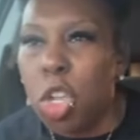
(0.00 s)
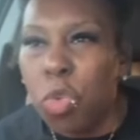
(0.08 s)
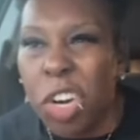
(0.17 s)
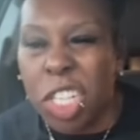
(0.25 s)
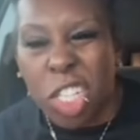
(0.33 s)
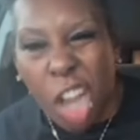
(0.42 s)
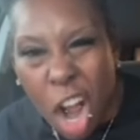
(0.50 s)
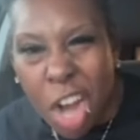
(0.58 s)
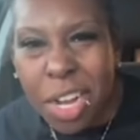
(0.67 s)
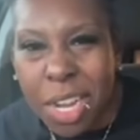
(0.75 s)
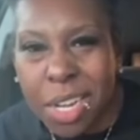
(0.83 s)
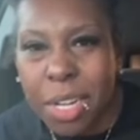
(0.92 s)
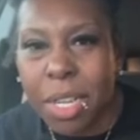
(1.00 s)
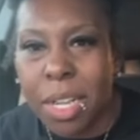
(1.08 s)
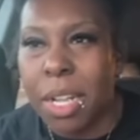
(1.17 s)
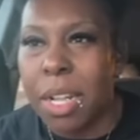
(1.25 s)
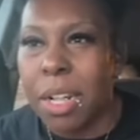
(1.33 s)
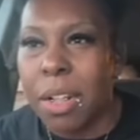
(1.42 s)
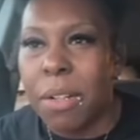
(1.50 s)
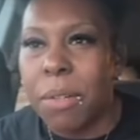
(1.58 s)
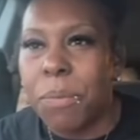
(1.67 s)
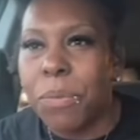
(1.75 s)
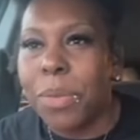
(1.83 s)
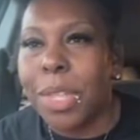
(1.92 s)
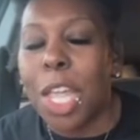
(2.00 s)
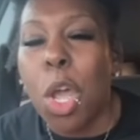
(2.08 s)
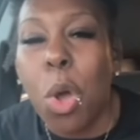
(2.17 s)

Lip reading: Are you retarded?